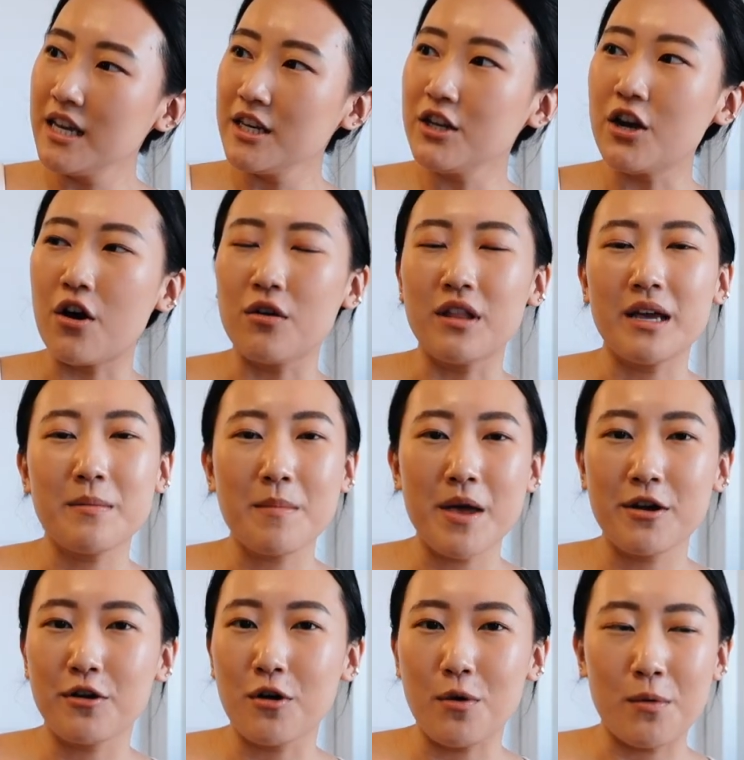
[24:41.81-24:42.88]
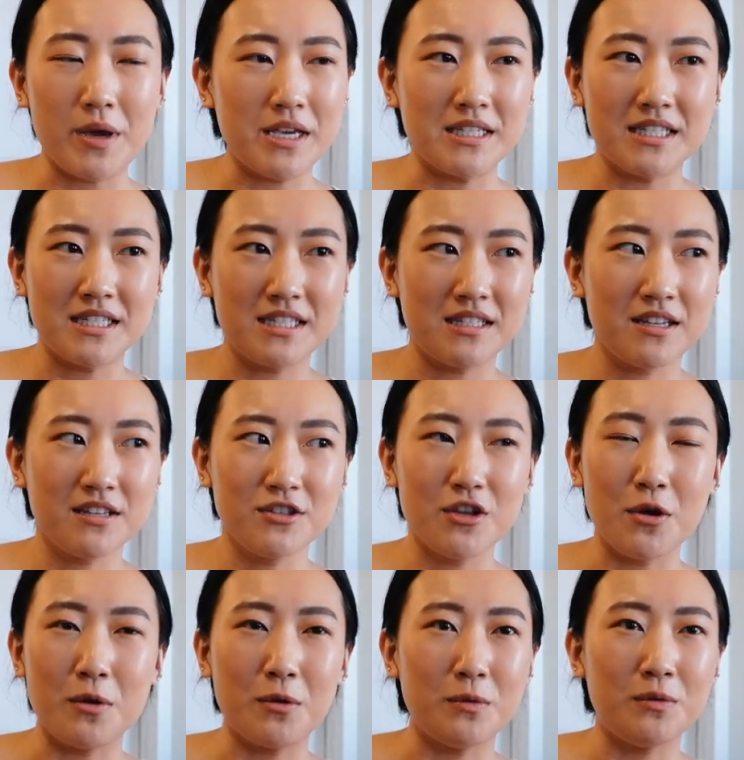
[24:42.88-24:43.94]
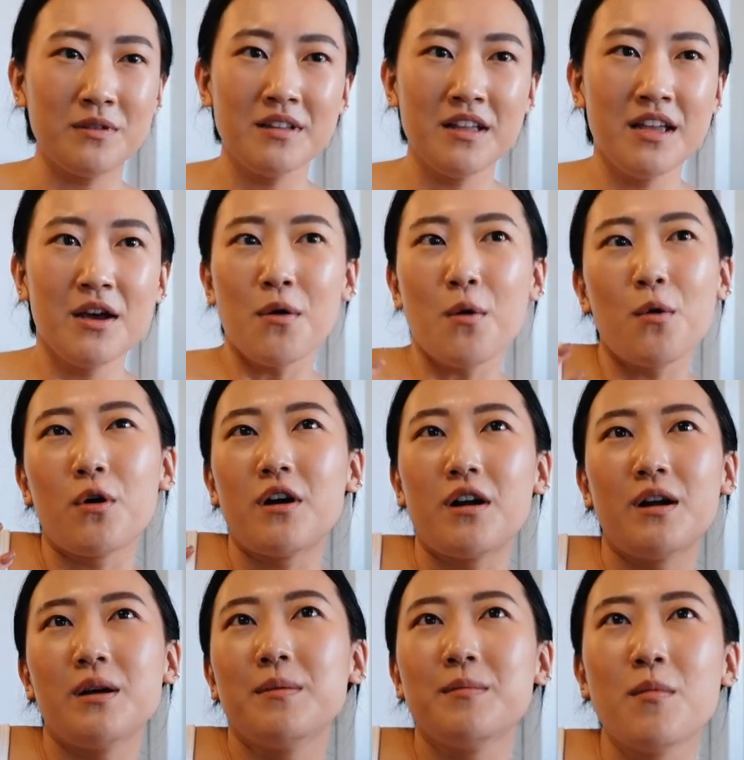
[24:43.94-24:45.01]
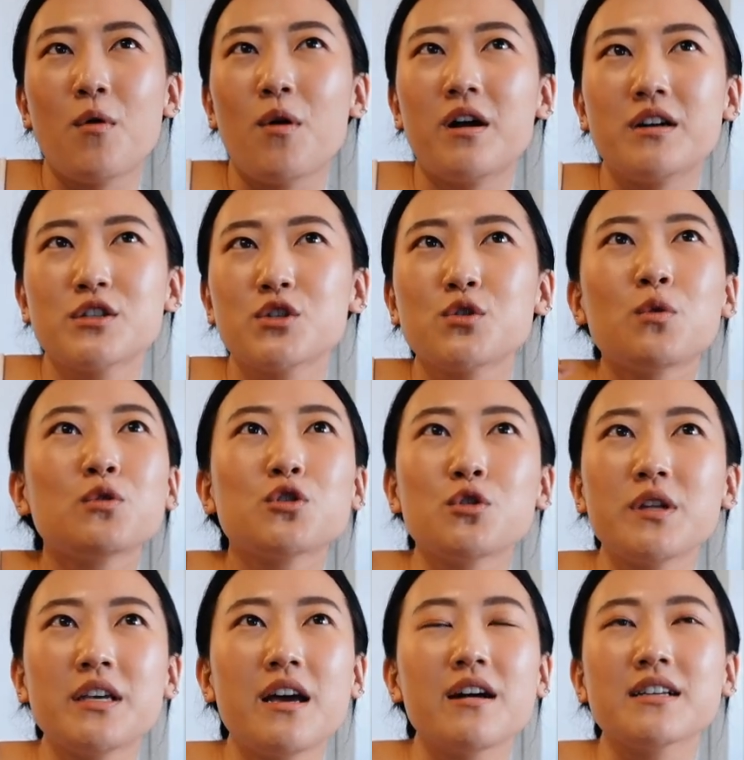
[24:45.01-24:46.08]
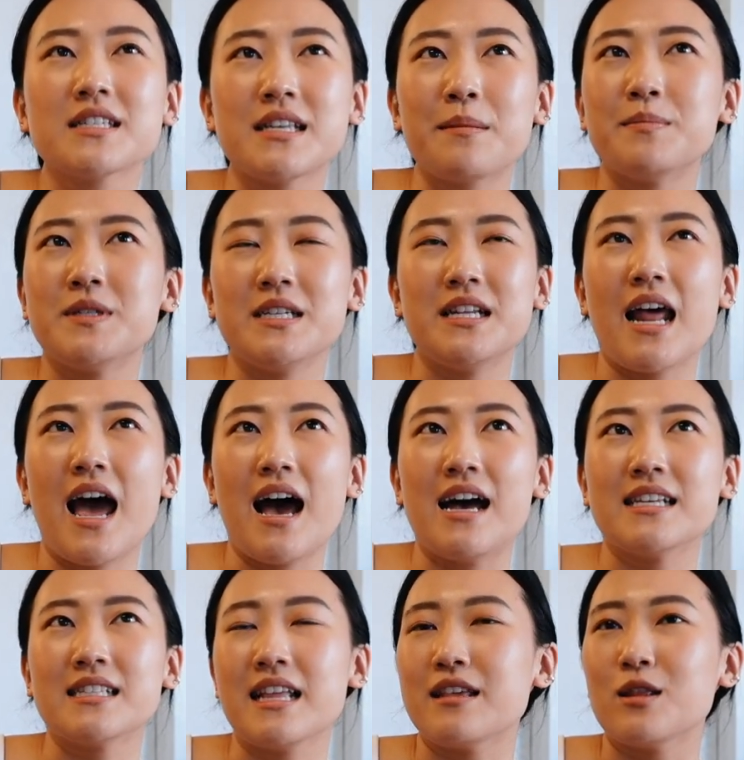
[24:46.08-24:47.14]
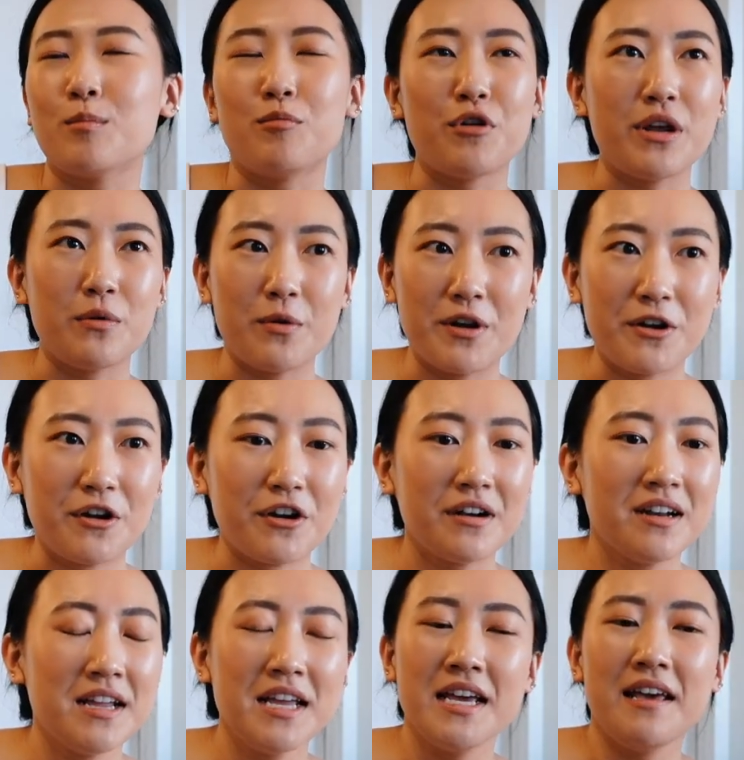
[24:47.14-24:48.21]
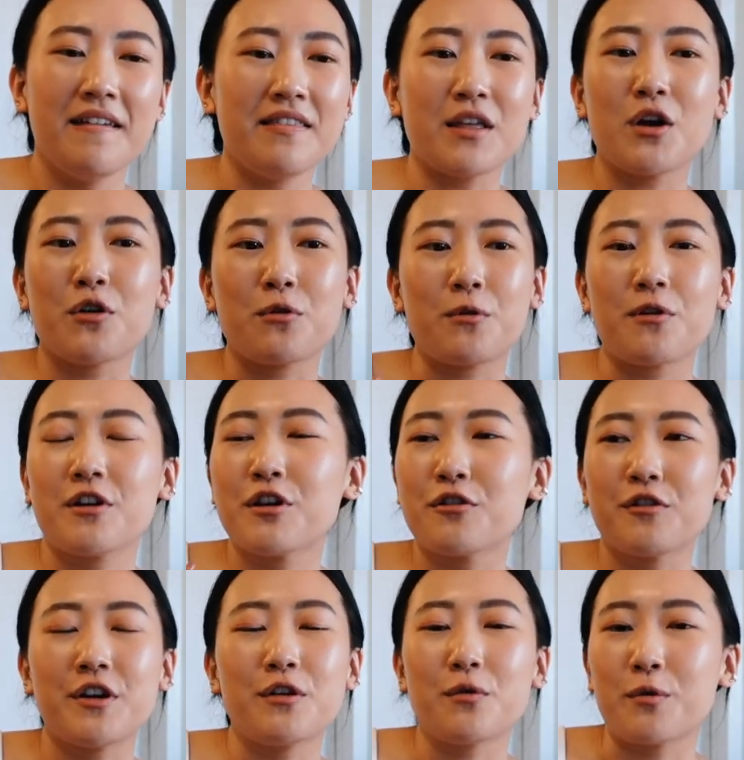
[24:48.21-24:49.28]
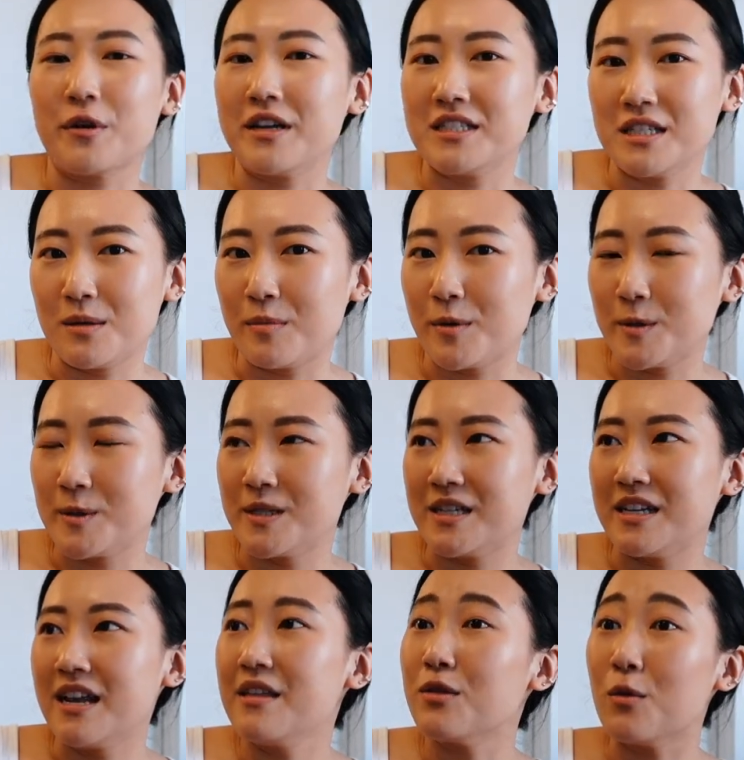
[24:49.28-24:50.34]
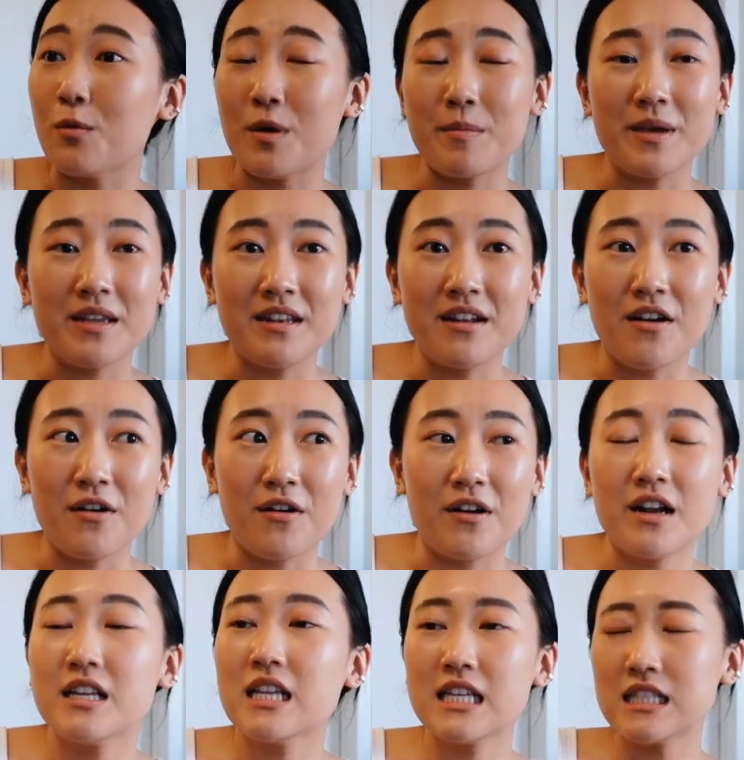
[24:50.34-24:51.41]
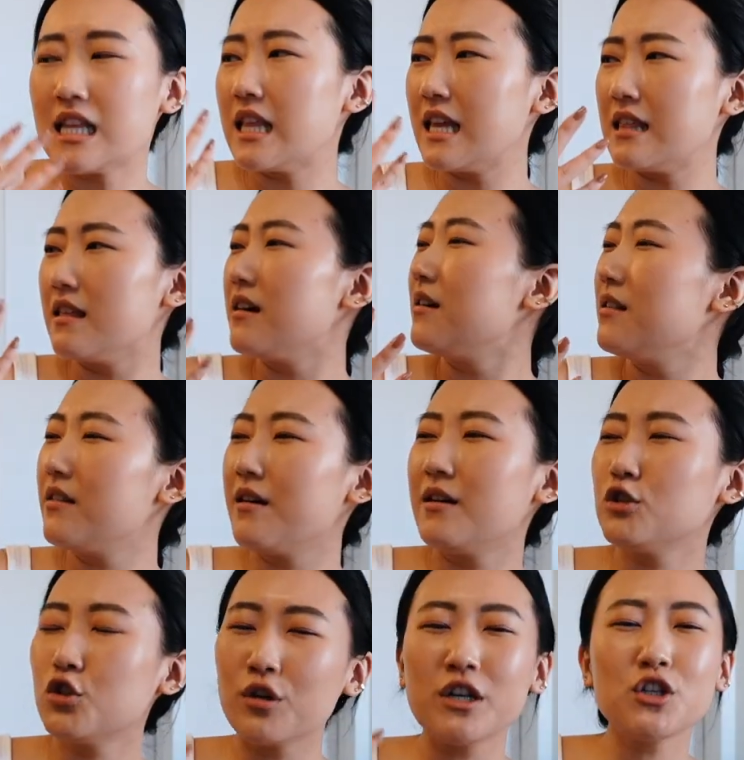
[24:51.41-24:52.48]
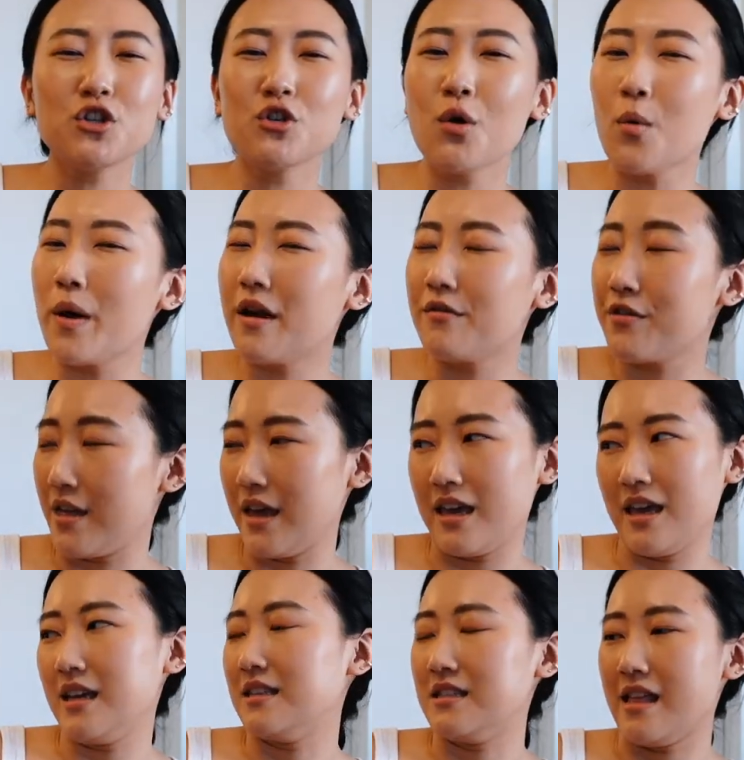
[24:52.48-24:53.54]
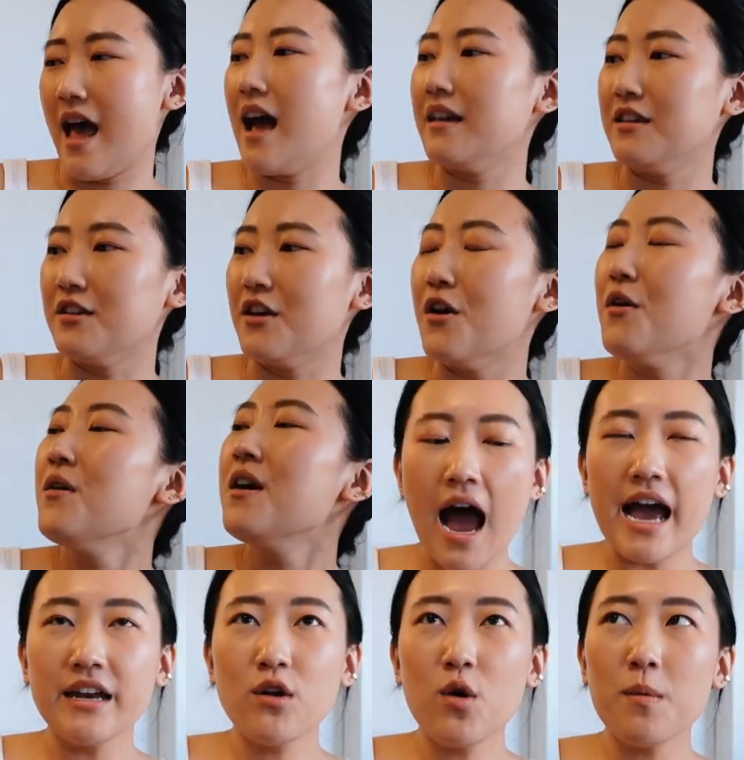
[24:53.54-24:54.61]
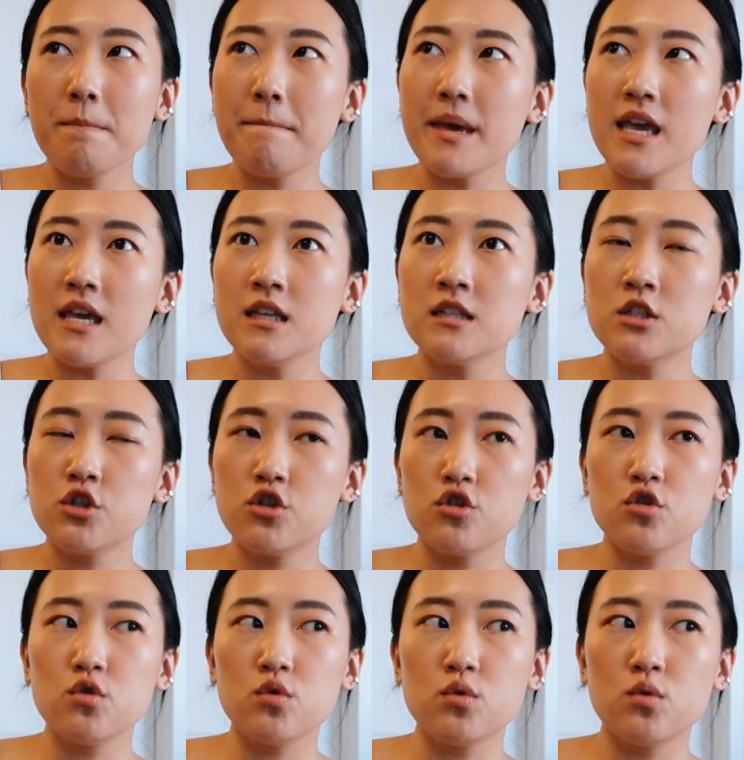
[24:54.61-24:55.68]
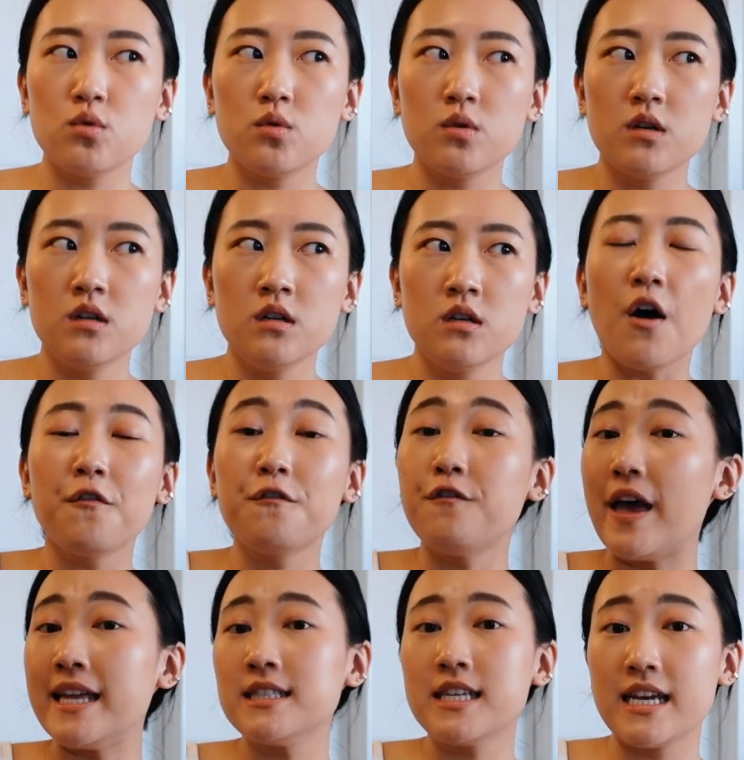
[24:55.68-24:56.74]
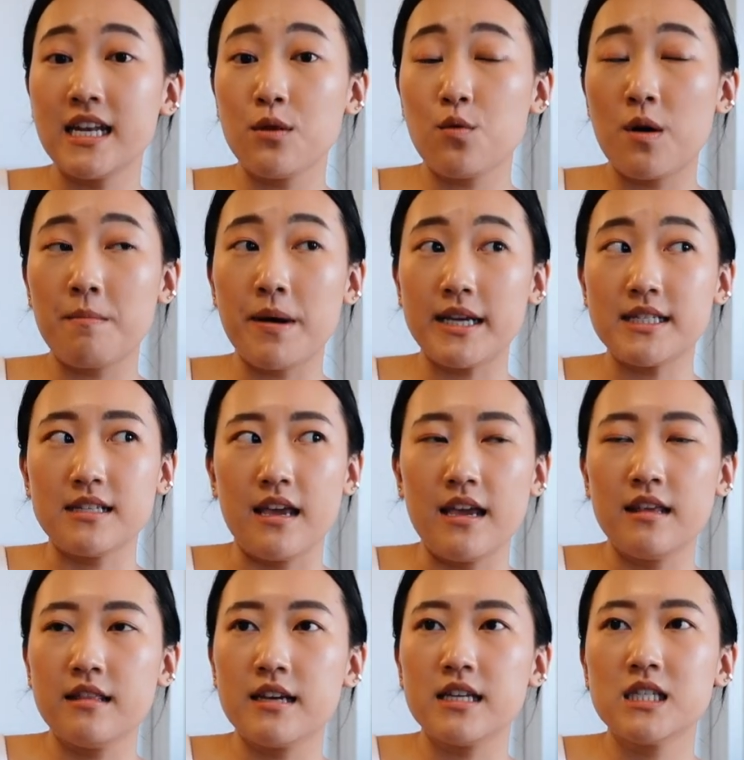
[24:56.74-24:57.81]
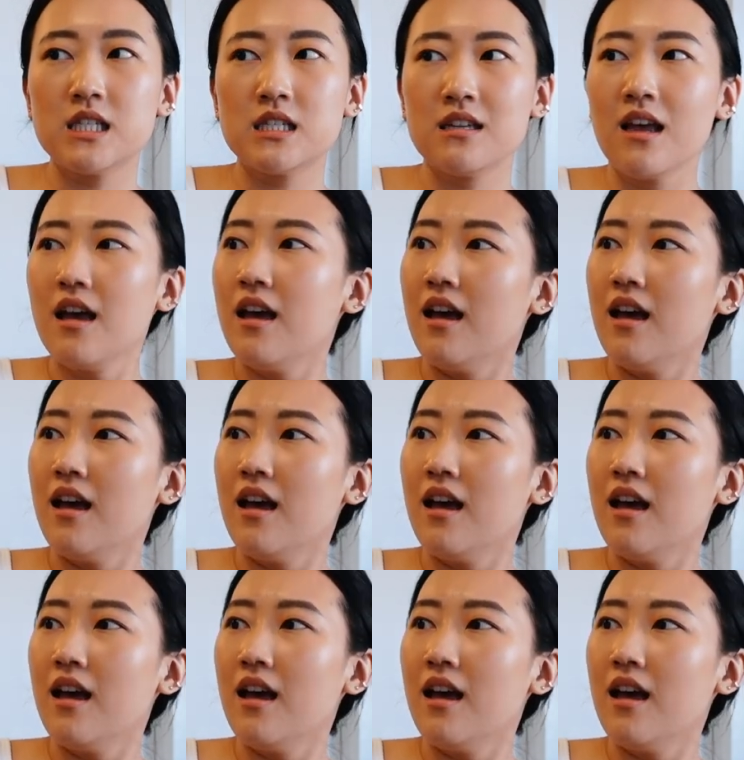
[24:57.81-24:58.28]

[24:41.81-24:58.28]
You know, like men are always known or more socially accepted as like the breadwinner the career-oriented person and the women are, it's like the, the traditional way of thinking is that, you know? I don't mean to offend anyone by saying this.